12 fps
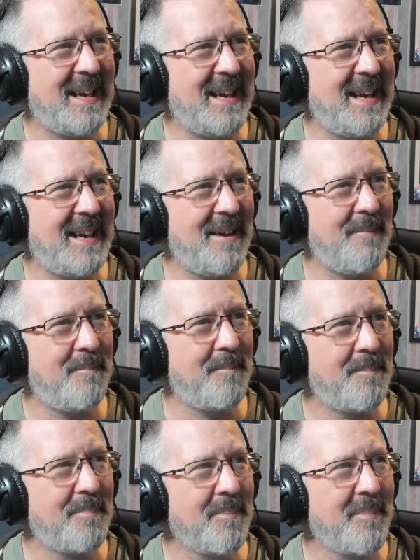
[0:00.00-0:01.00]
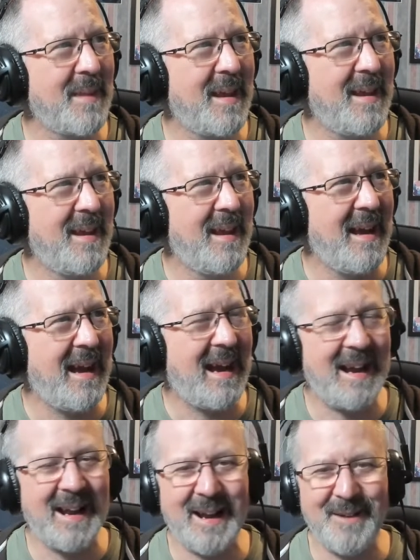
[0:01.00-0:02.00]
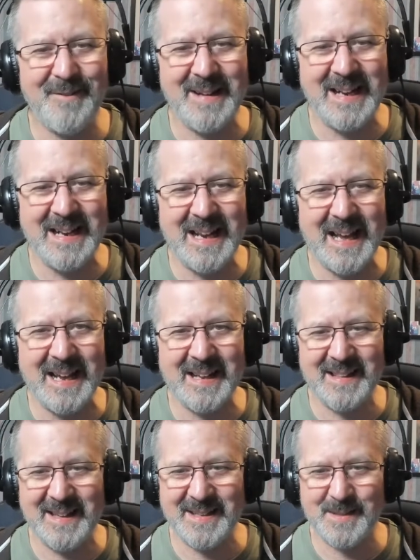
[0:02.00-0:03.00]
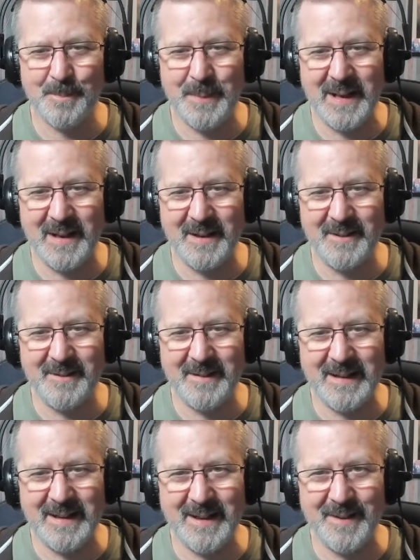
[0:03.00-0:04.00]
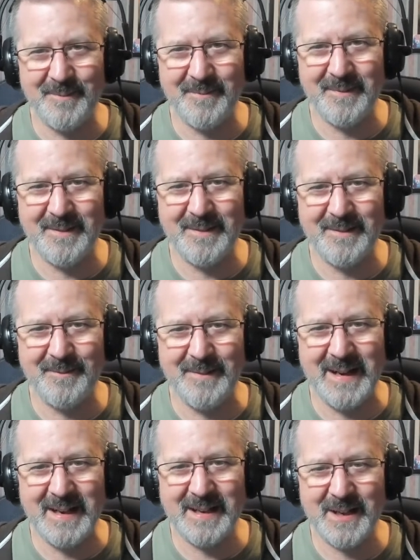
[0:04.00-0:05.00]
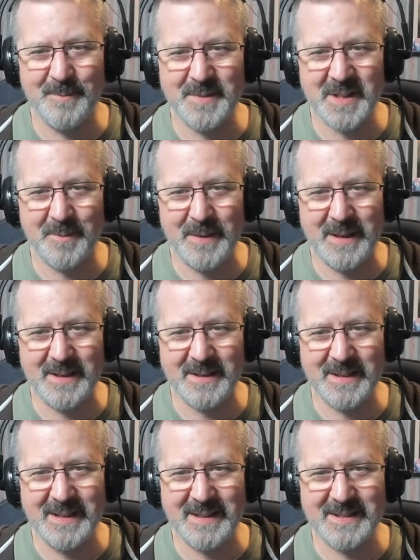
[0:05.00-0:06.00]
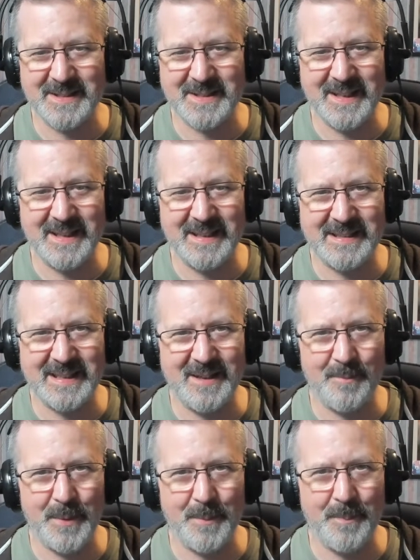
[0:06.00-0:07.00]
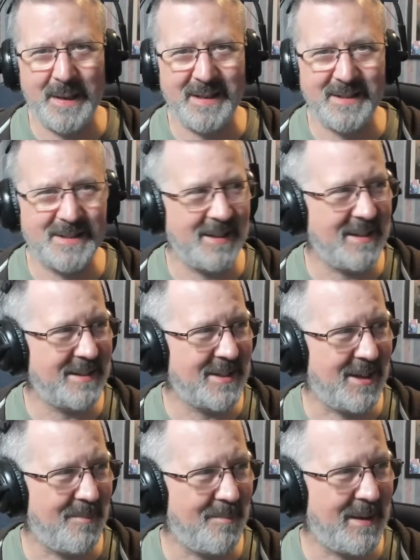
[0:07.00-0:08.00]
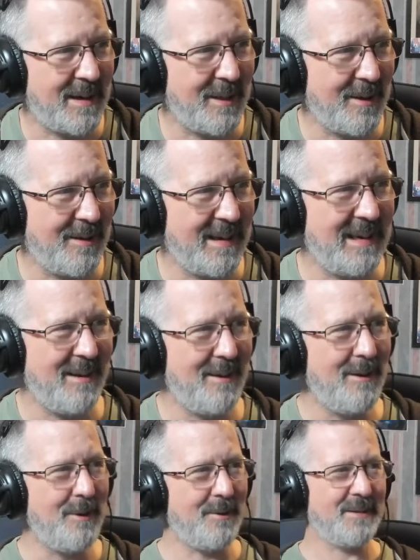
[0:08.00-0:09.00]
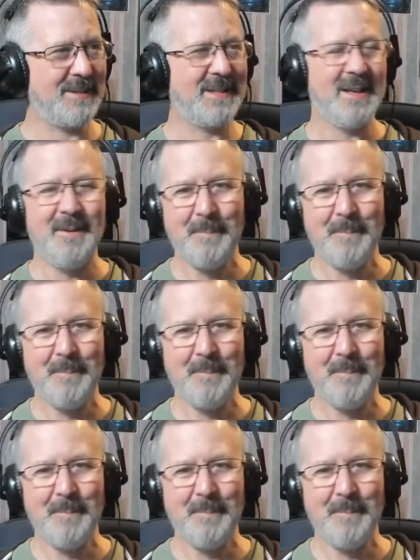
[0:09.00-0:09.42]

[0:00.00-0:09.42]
Um, I, I really like this pillow. Um, when it comes up, you'll you'll see it. It'll be pinned to the top. But I thought it looks.